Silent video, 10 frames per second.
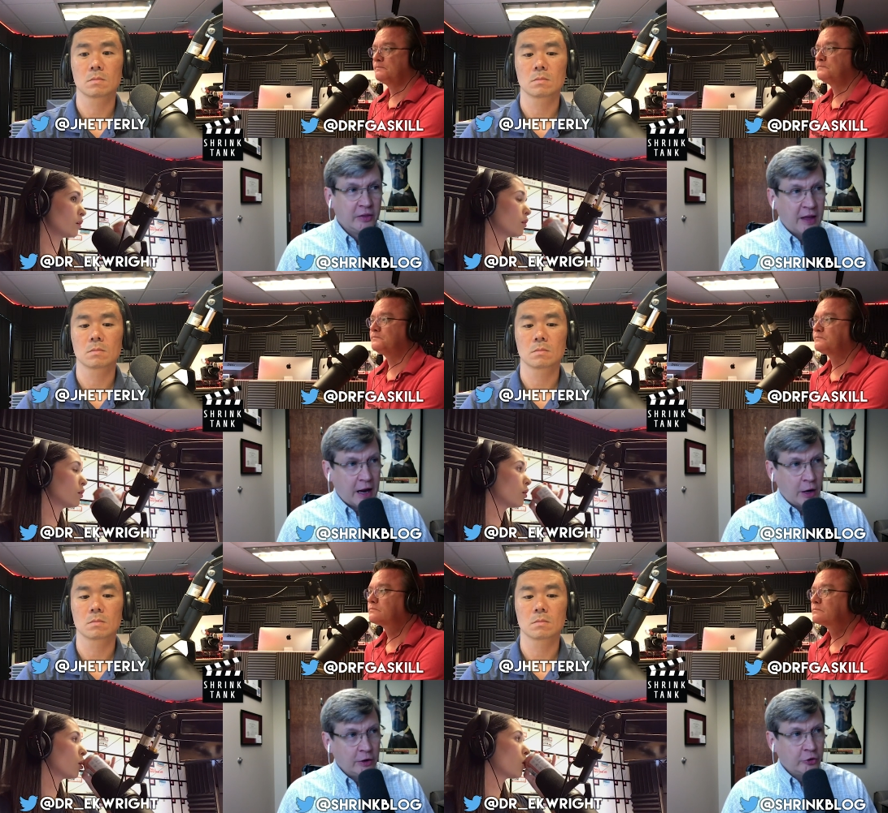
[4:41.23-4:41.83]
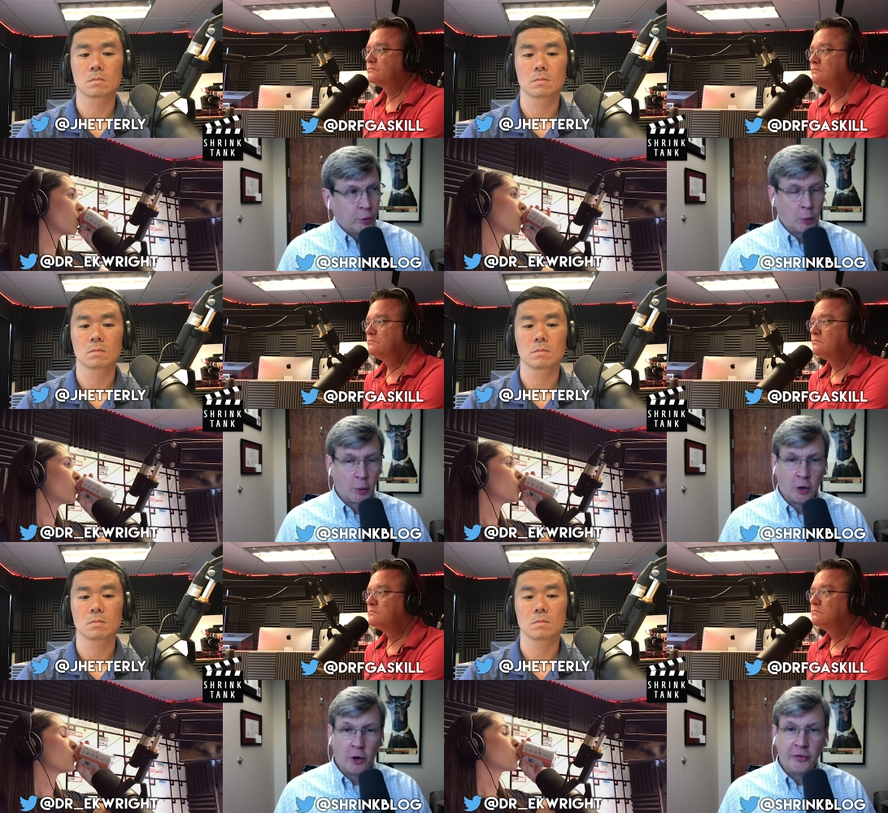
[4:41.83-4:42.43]
Speaker 1: the areas where
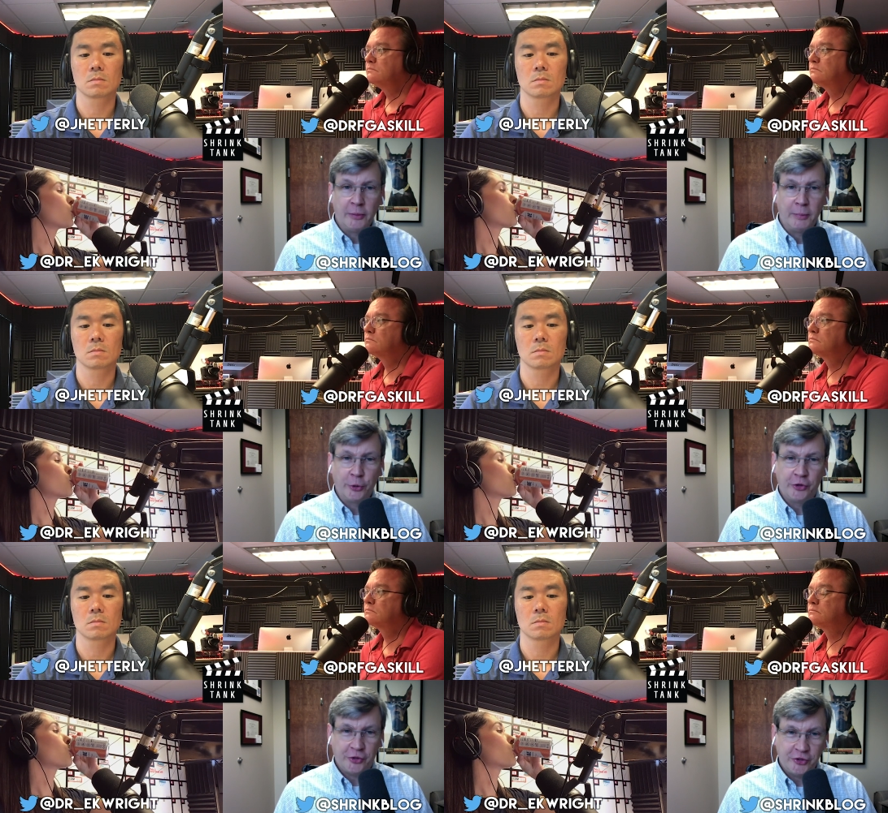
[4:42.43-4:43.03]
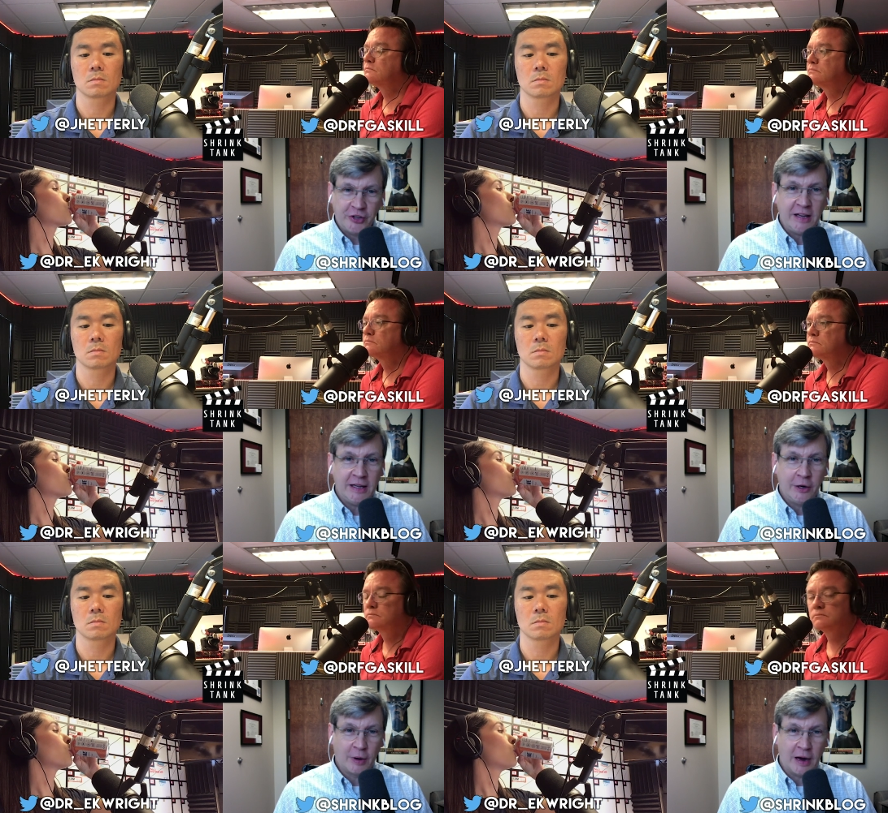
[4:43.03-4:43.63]
we're on the most
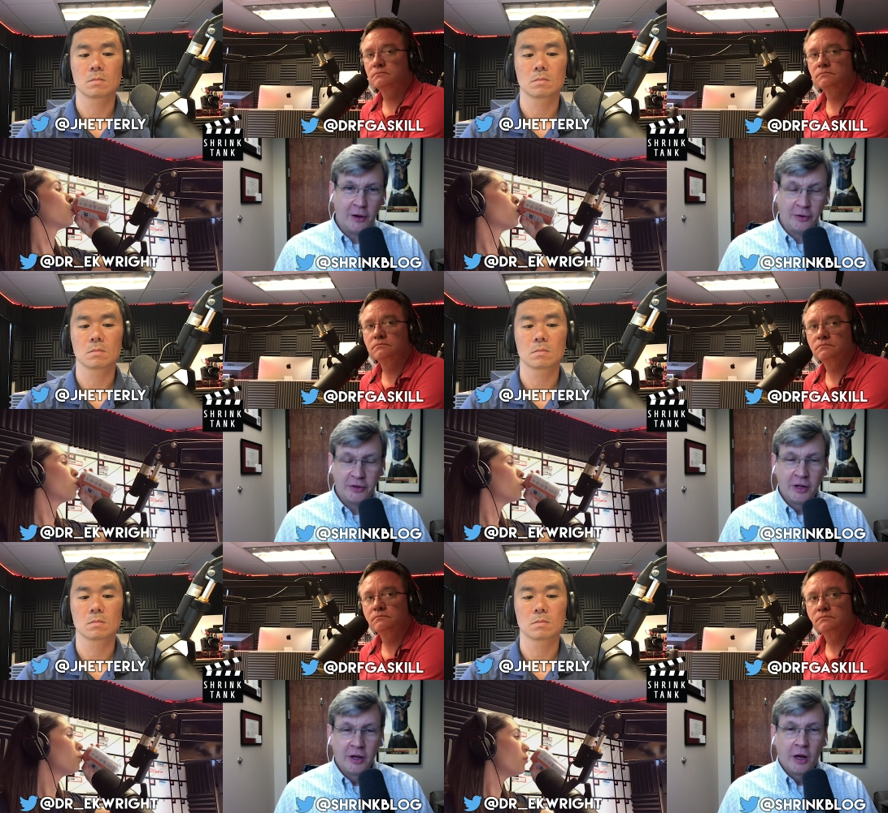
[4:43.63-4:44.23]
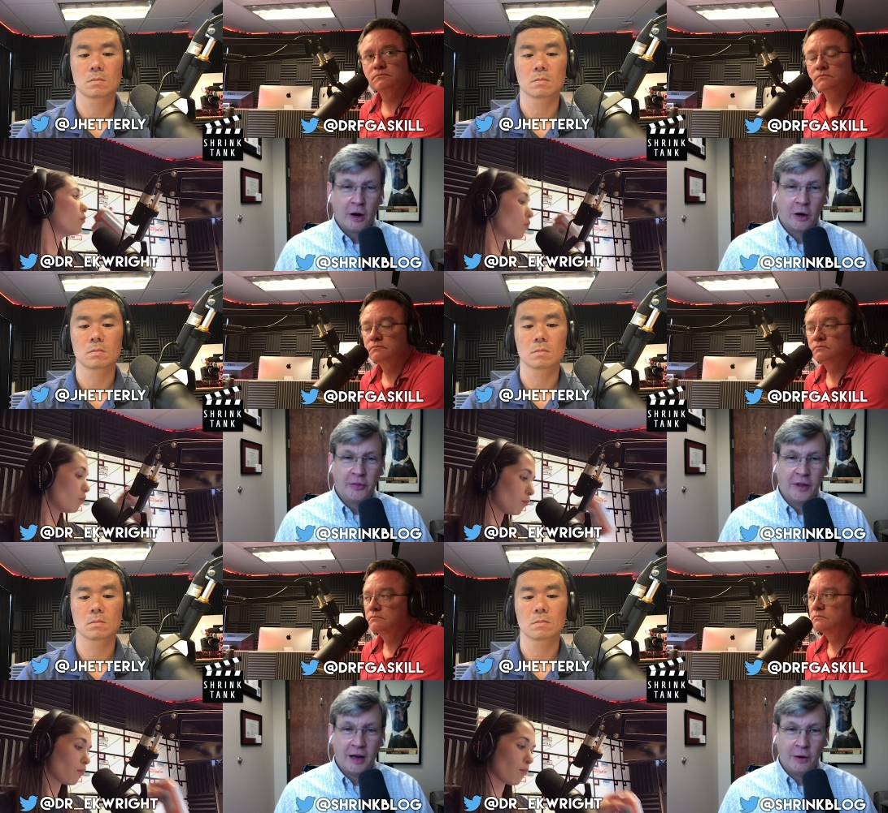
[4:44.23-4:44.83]
shaky ground
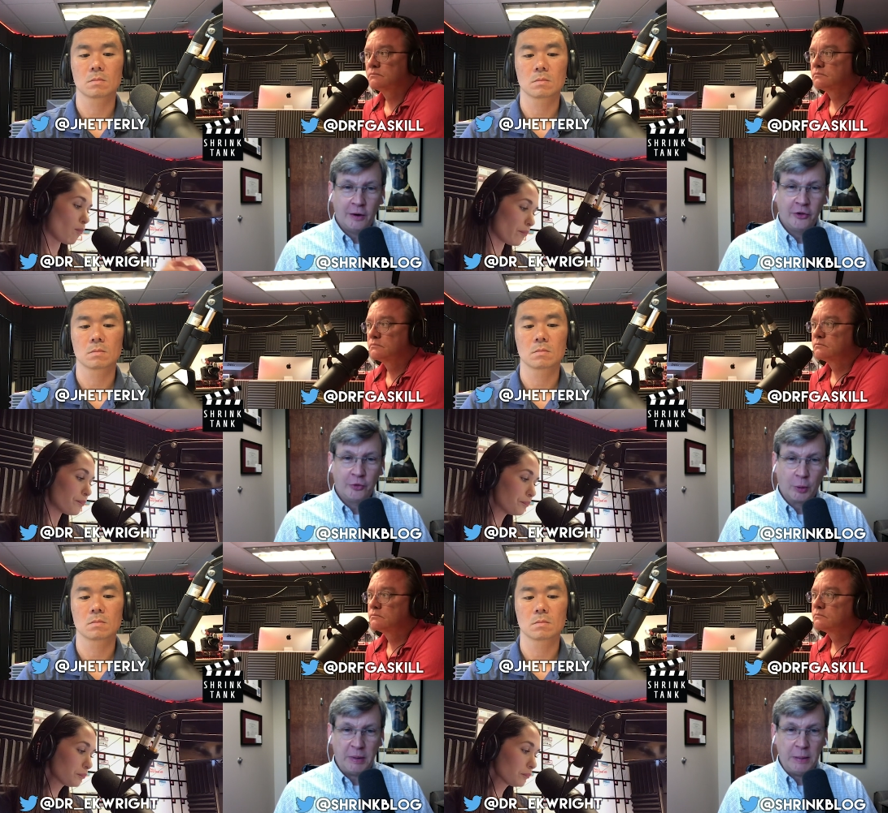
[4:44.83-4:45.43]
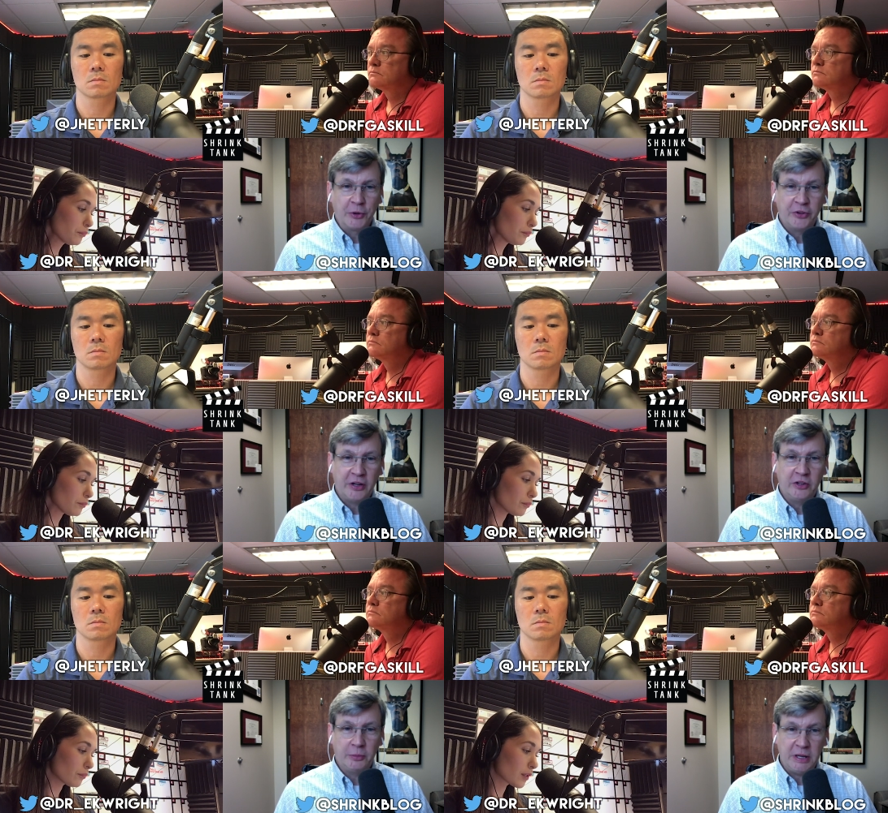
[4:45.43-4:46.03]
are the areas where people
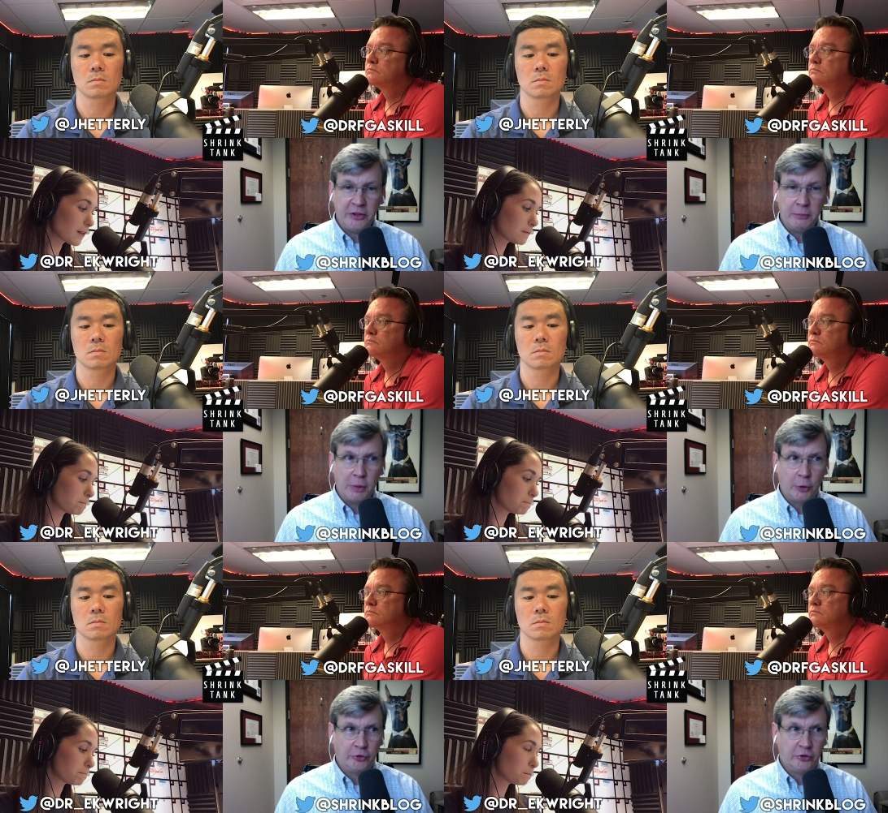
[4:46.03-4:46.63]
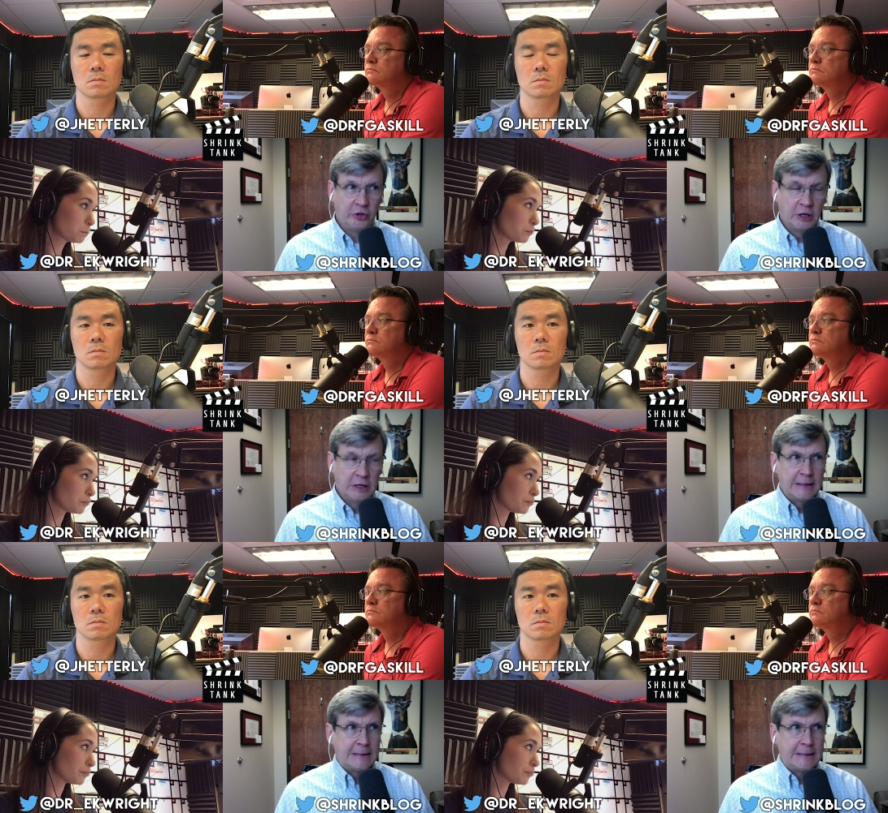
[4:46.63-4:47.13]
tend to be the most